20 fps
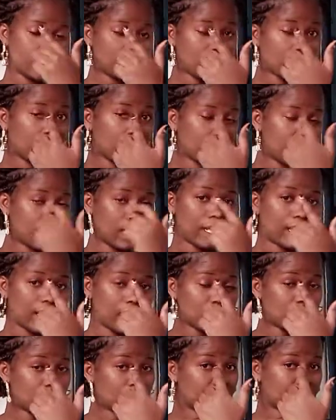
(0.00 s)
See, that
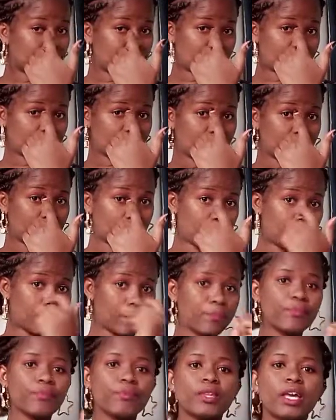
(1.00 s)
day it will be rough for
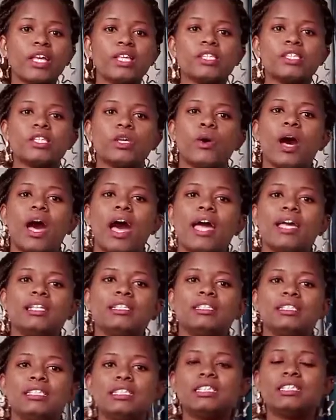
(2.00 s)
you. So
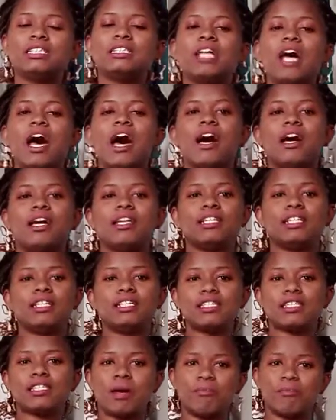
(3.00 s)
I just
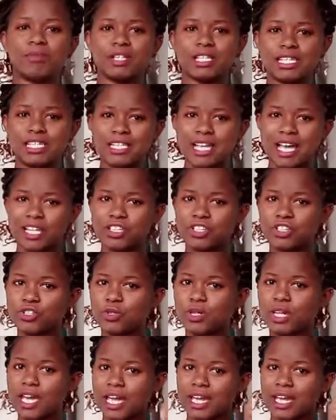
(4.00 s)
did some
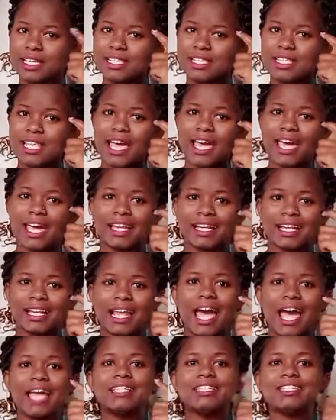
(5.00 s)
research, you guys,
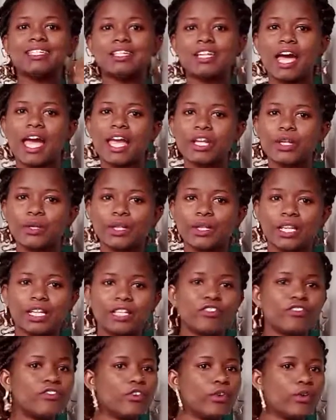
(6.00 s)
and I tried on
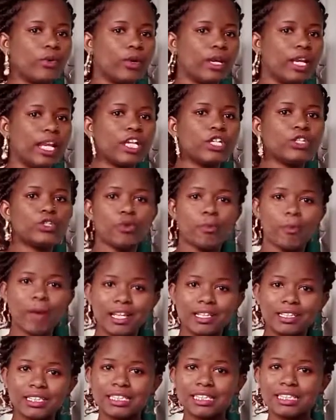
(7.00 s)
it for like 2
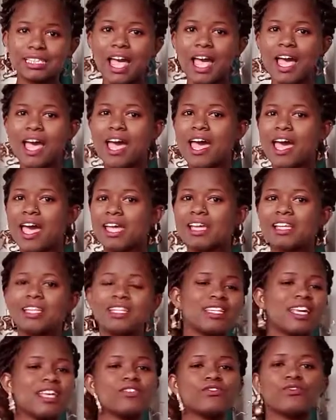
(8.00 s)
months. It
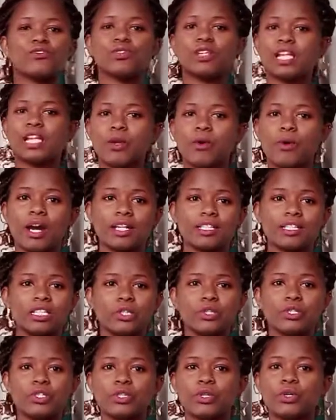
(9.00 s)
has really worked
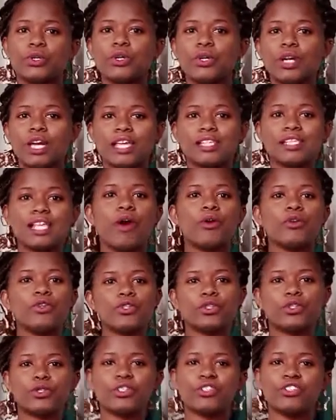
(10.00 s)
out. So you guys, I want
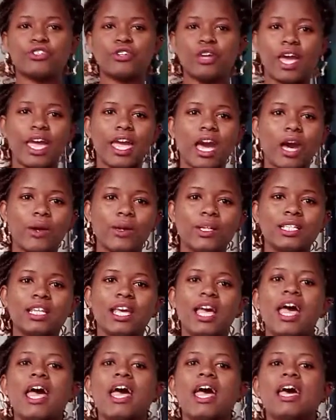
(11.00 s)
you to try out,
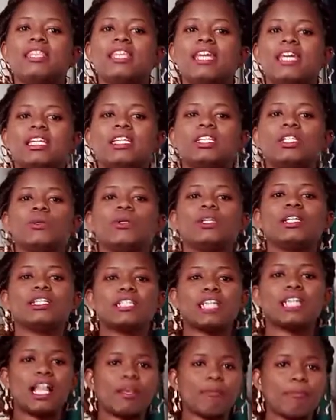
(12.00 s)
then you'll
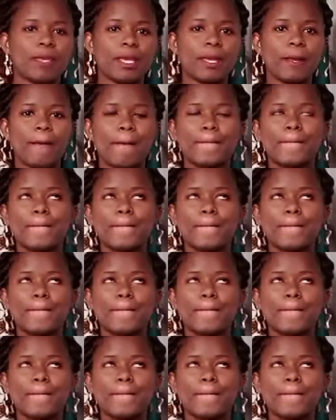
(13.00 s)
tell me